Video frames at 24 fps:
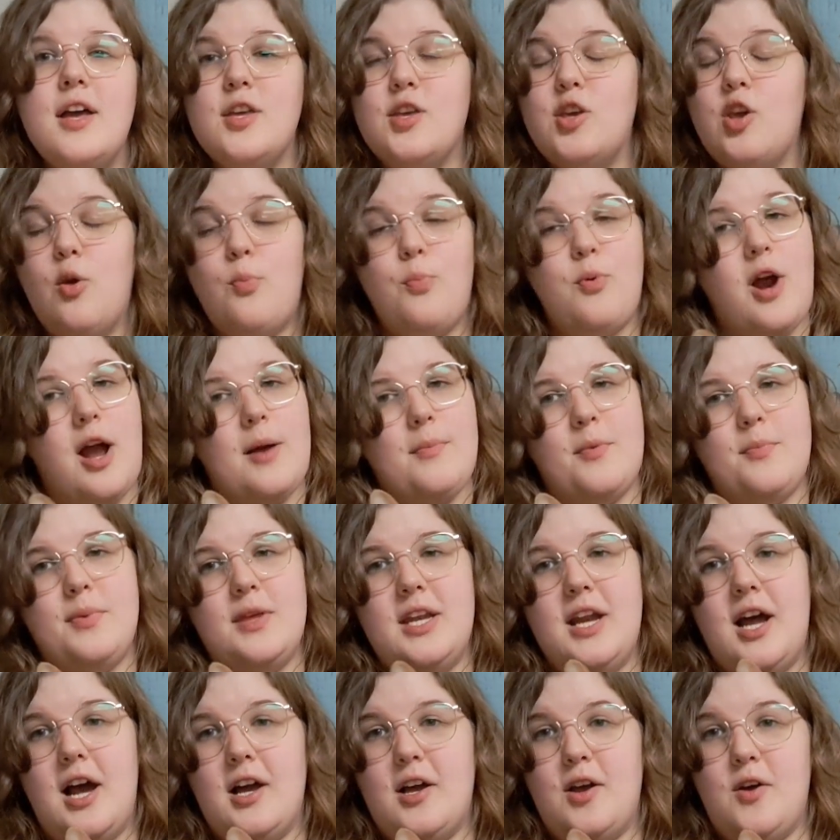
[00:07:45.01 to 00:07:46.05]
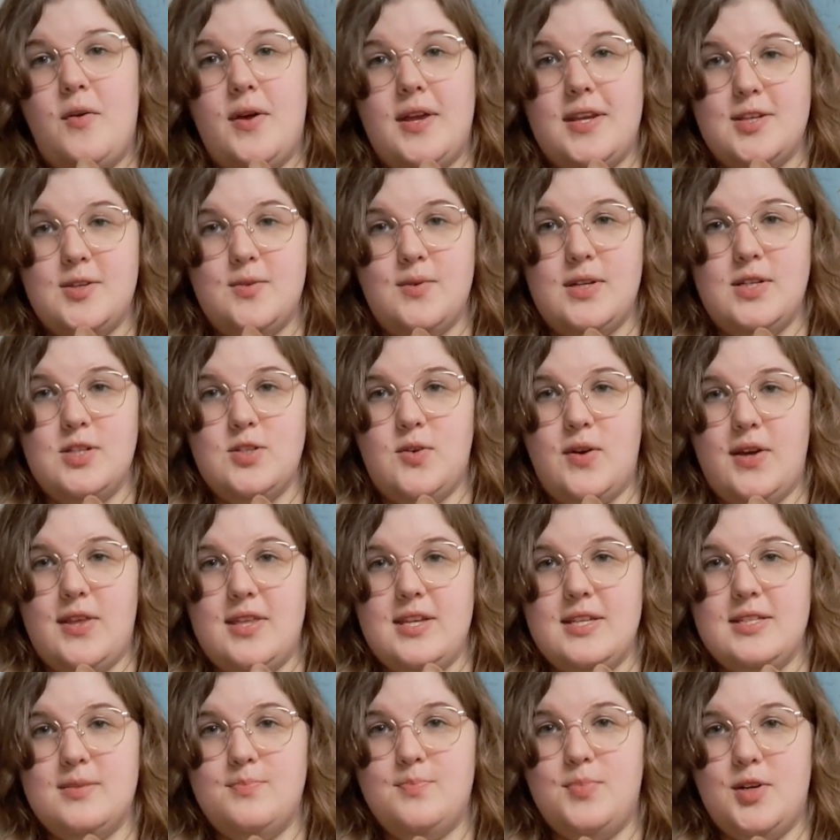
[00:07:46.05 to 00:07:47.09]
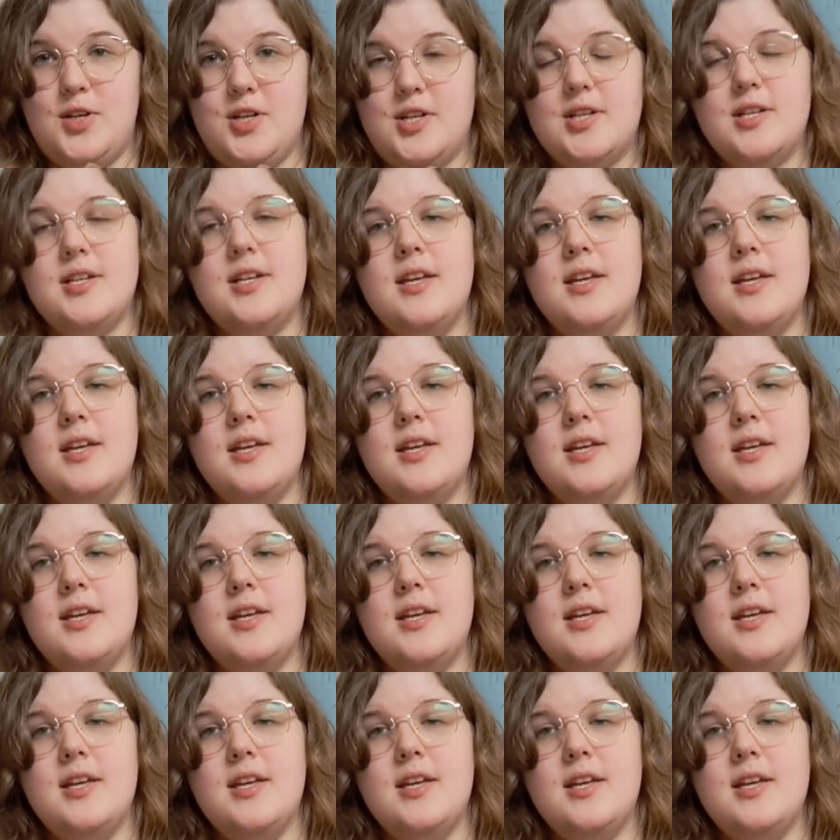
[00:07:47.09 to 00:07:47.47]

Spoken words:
you're probably not going to enjoy this book.